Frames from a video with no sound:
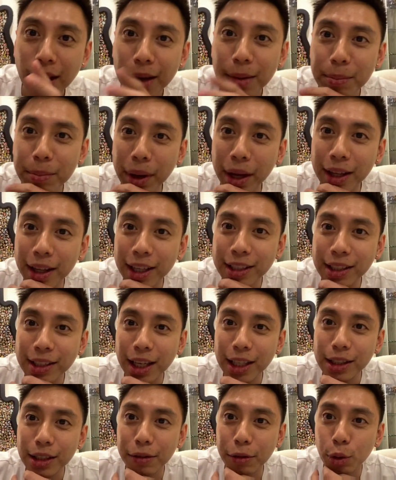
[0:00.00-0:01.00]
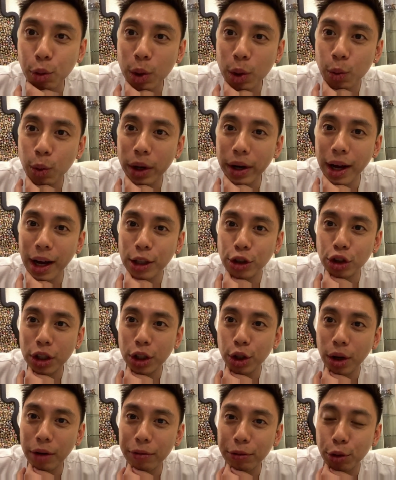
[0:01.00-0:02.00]
Mei Ling says, if you win
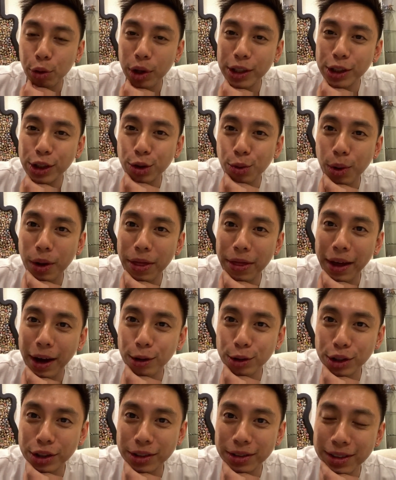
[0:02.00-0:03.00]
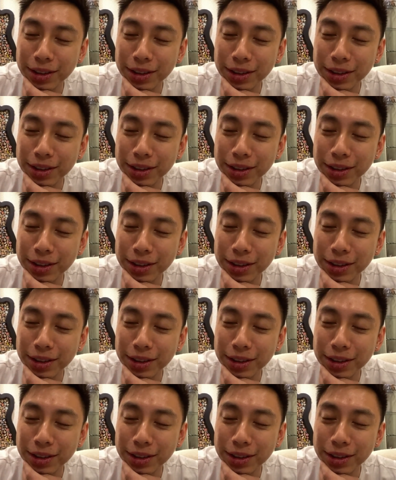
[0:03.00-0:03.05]
100, you have to raise it to 1,000.